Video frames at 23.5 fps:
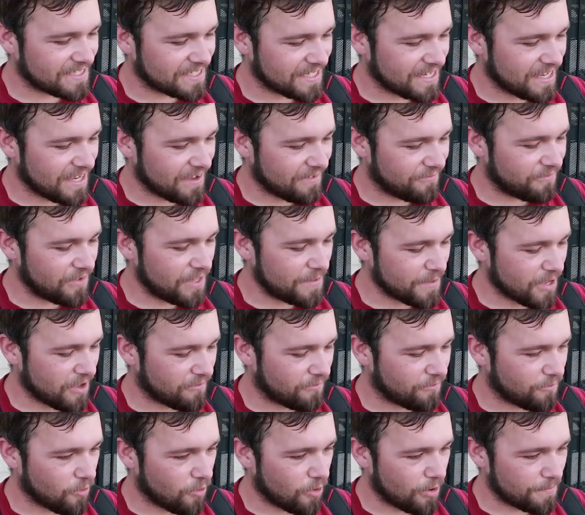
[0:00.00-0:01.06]
this uh,
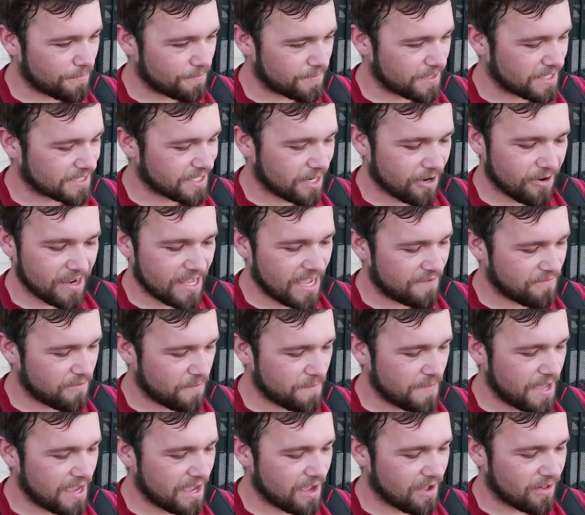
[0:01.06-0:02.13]
female form because I already have a
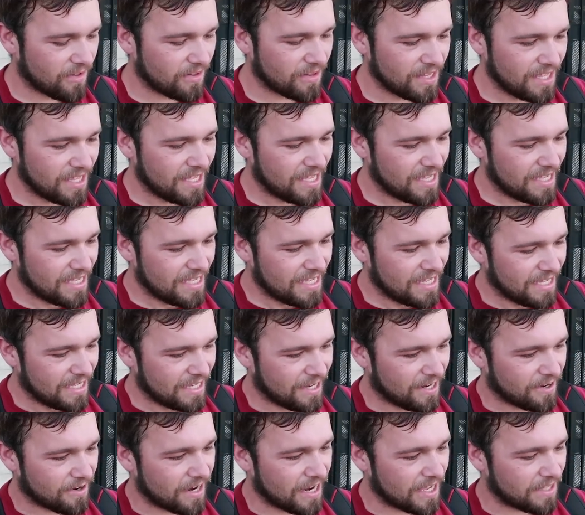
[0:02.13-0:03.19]
male.
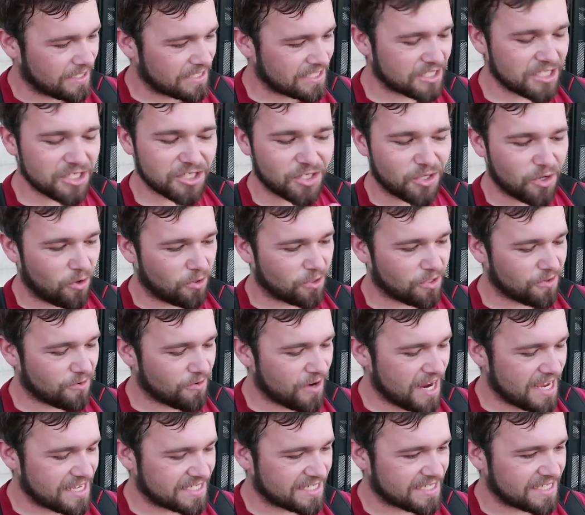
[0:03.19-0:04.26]
All right, let's just golden
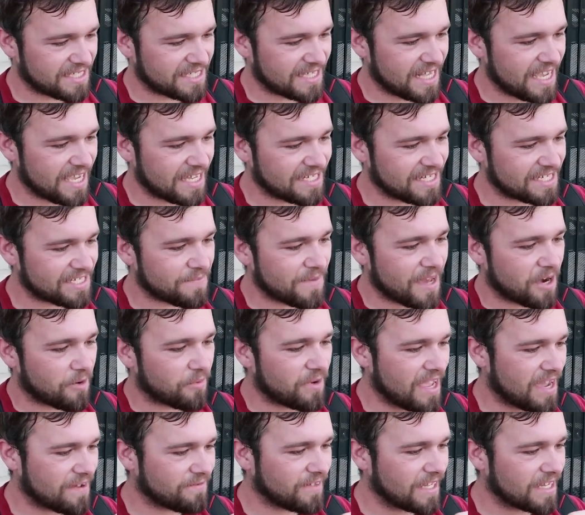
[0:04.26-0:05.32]
raz this thing. It doesn't matter,
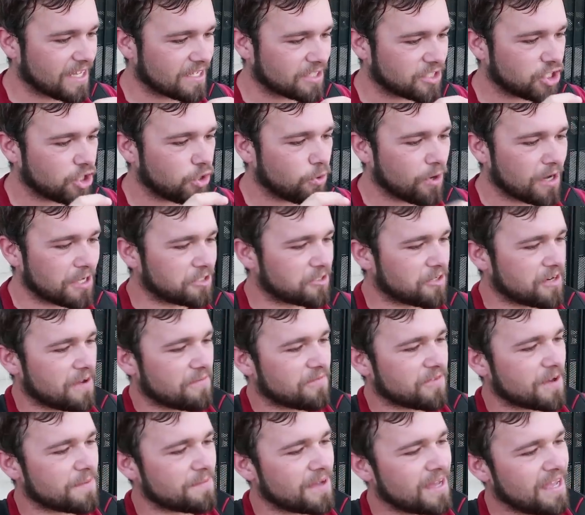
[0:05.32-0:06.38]
we have like 200
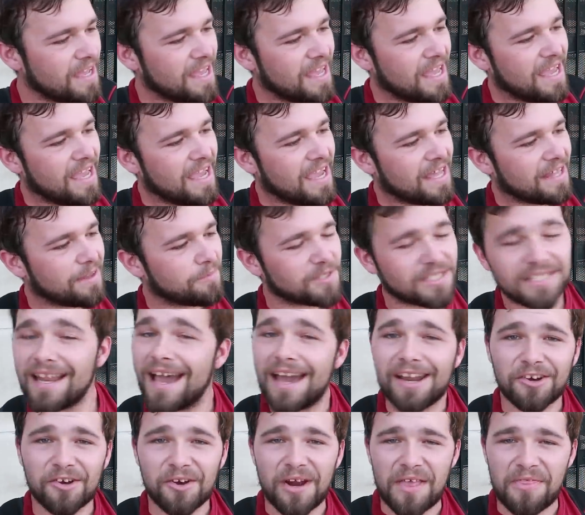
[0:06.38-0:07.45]
of them. That was
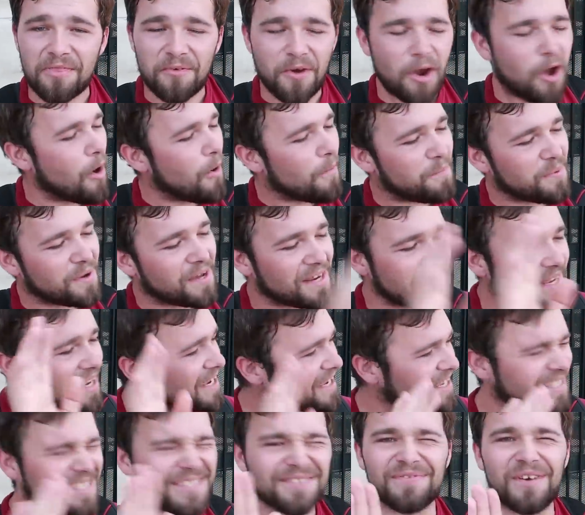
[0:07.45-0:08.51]
not a great throw, but
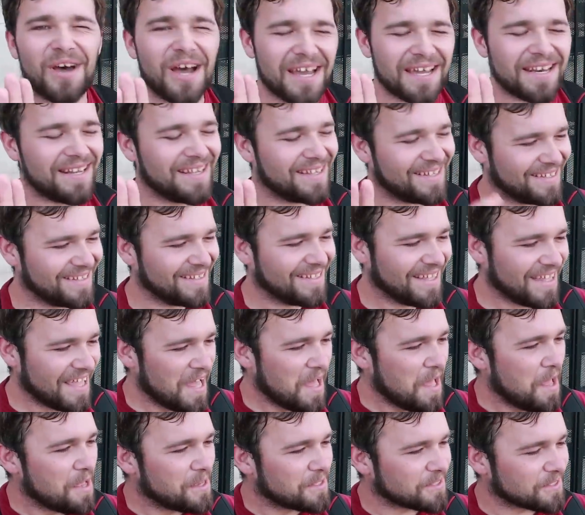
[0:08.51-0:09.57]
it's fine.
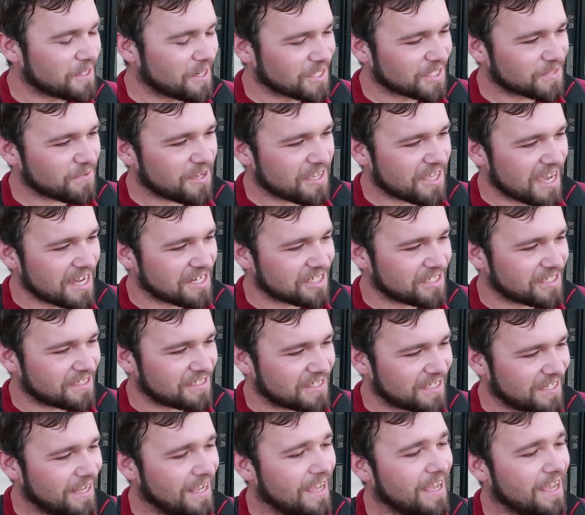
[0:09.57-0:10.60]
As long as we catch it.